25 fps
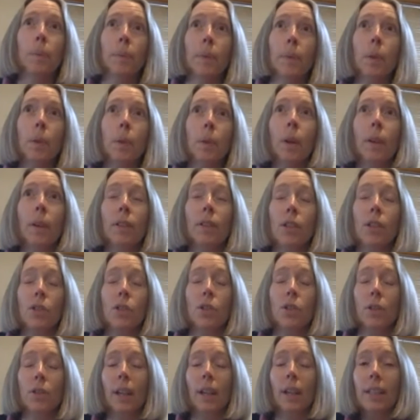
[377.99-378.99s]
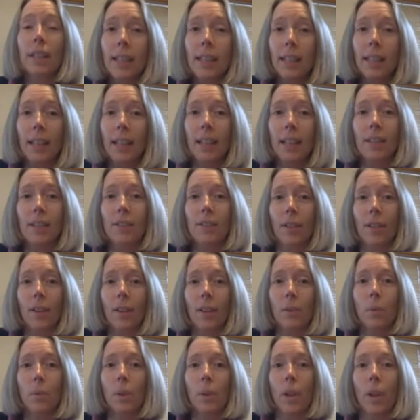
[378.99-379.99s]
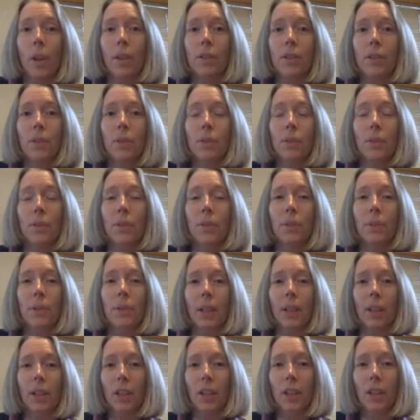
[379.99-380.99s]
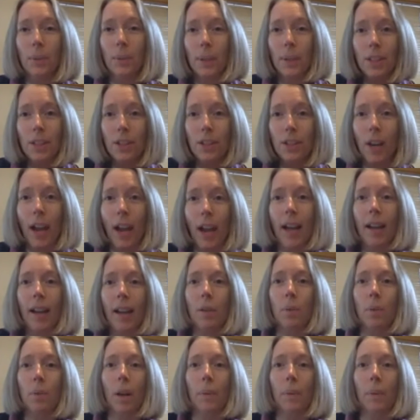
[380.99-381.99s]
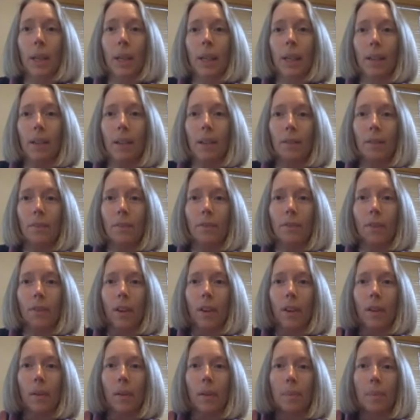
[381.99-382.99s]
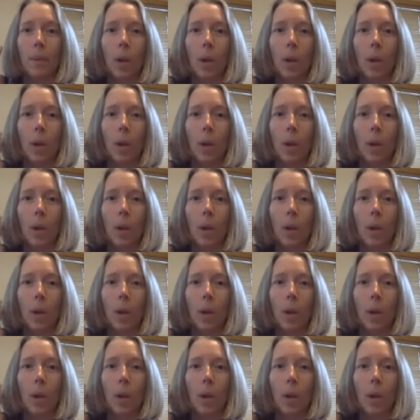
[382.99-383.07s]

whoever's directing that song will also do a cueing track where we give um,